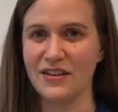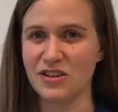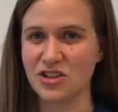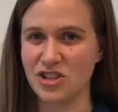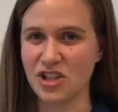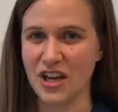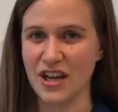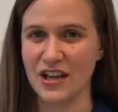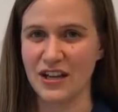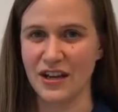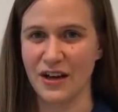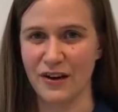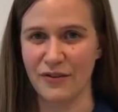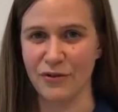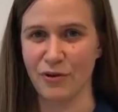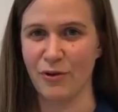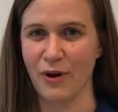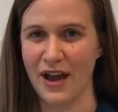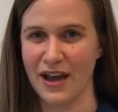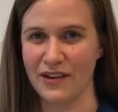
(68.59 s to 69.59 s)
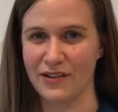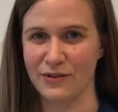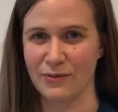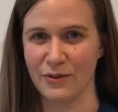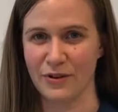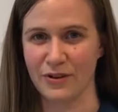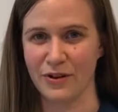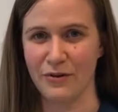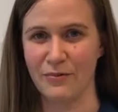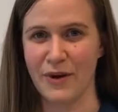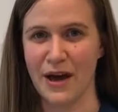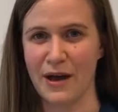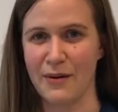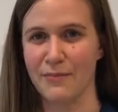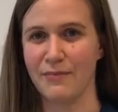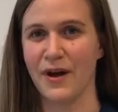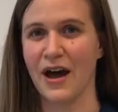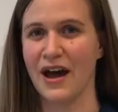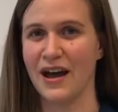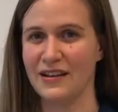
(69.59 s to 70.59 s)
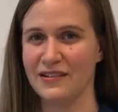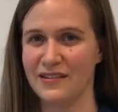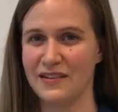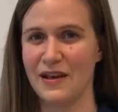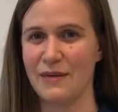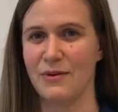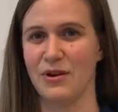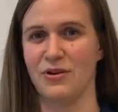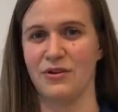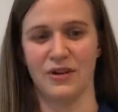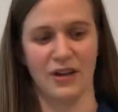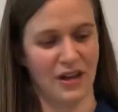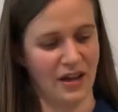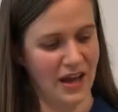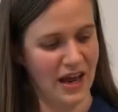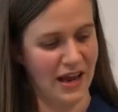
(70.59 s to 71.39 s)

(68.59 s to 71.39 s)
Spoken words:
the shade of grass where their mom hides them and